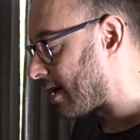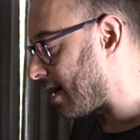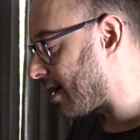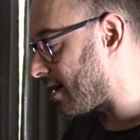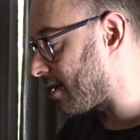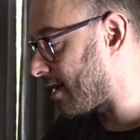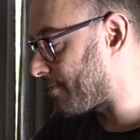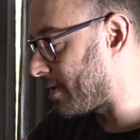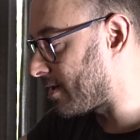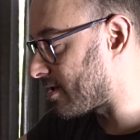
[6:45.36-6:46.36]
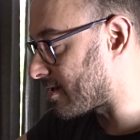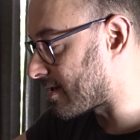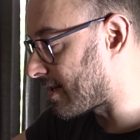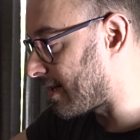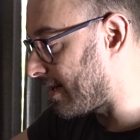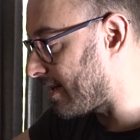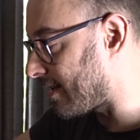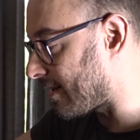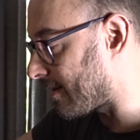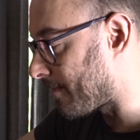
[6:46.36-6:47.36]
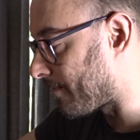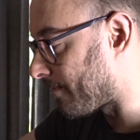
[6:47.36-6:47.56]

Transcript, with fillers: uh, let me just clear